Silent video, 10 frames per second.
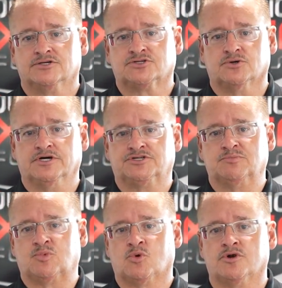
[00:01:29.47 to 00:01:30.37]
So it's
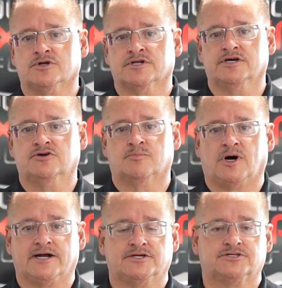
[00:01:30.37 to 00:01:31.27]
important that your
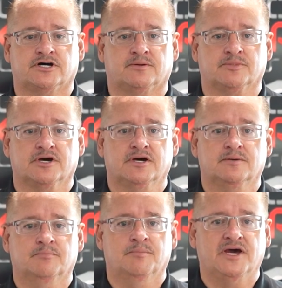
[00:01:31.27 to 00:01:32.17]
body shop
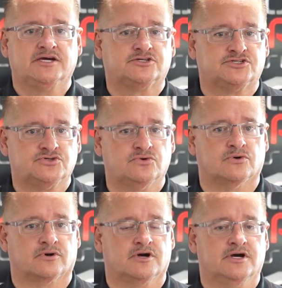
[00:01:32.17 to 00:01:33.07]
make
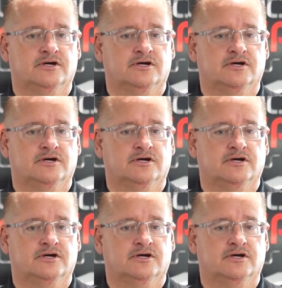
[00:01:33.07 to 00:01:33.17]
sure